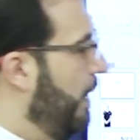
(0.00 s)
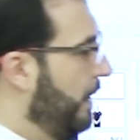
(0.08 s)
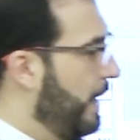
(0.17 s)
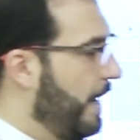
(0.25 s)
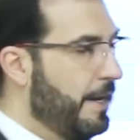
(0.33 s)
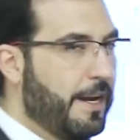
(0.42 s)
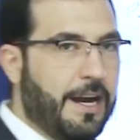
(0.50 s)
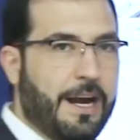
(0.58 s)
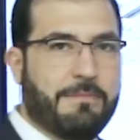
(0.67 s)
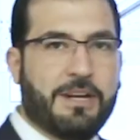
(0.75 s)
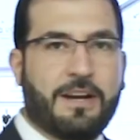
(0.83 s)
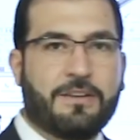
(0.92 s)
again,
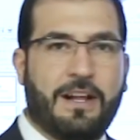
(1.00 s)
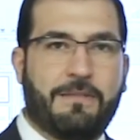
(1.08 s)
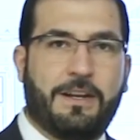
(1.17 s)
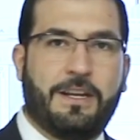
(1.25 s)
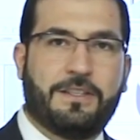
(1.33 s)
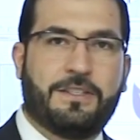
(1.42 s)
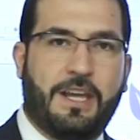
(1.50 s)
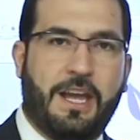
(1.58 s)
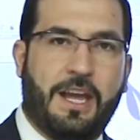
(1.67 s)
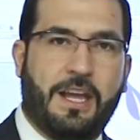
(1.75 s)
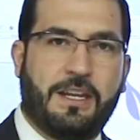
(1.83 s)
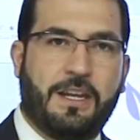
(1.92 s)
I'm Dr. Alvarez,
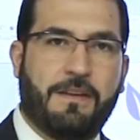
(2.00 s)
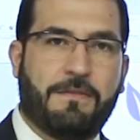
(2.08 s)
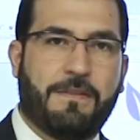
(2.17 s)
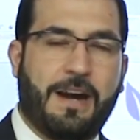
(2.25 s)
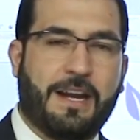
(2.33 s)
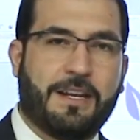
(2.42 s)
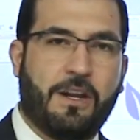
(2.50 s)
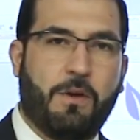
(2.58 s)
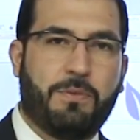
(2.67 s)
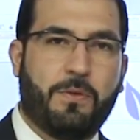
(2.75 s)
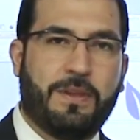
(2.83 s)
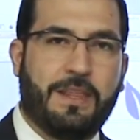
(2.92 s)
and if I can
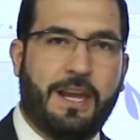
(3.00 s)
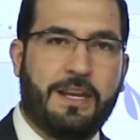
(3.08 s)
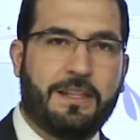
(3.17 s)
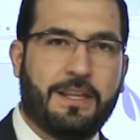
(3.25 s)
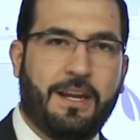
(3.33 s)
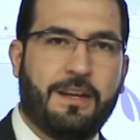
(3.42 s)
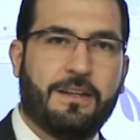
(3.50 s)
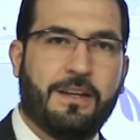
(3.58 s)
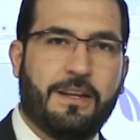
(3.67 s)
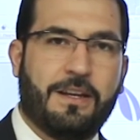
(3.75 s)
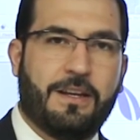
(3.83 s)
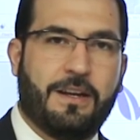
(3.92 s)
help you with anything,
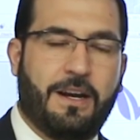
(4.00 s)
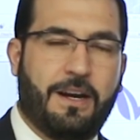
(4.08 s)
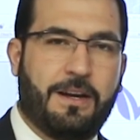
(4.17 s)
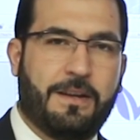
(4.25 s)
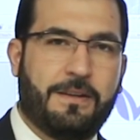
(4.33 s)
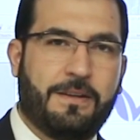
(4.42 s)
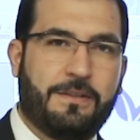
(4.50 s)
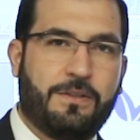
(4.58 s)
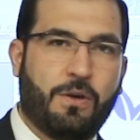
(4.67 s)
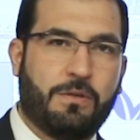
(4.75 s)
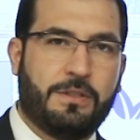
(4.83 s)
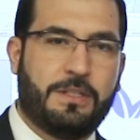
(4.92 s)

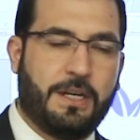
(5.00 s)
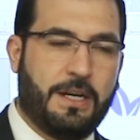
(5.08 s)
don't